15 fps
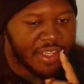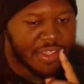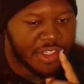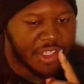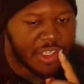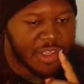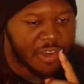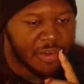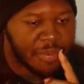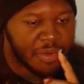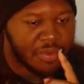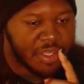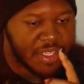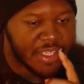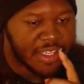each kill,
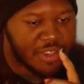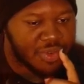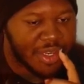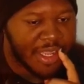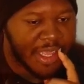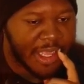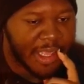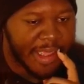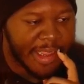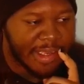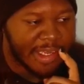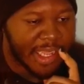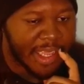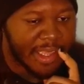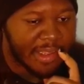but resets when
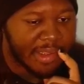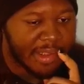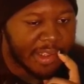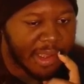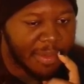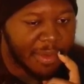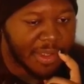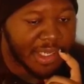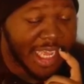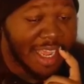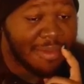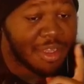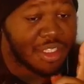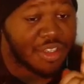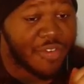hit. Take double
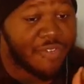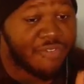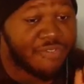damage.